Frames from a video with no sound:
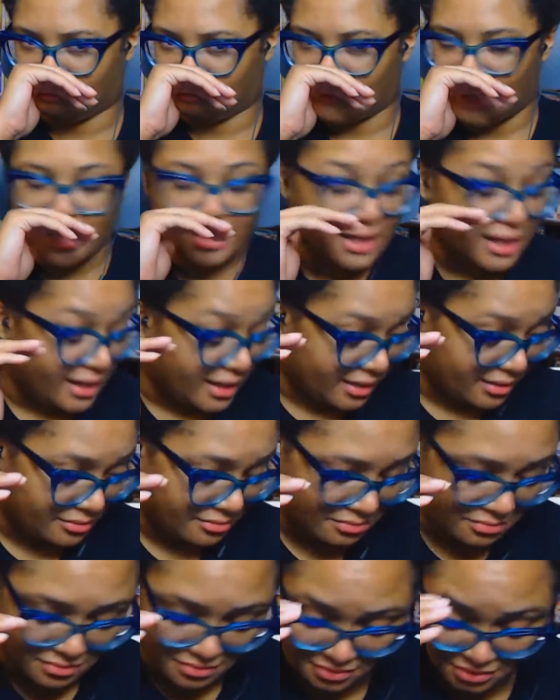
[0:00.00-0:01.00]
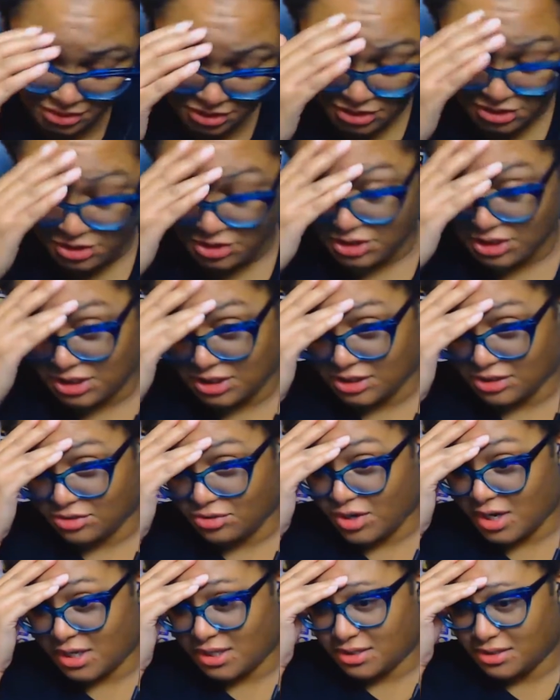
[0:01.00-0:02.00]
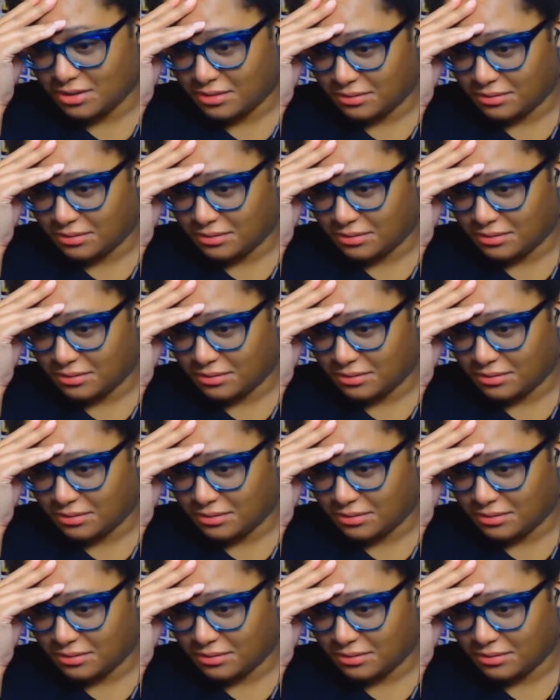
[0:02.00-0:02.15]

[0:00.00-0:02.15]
I can't. Jesus Christ.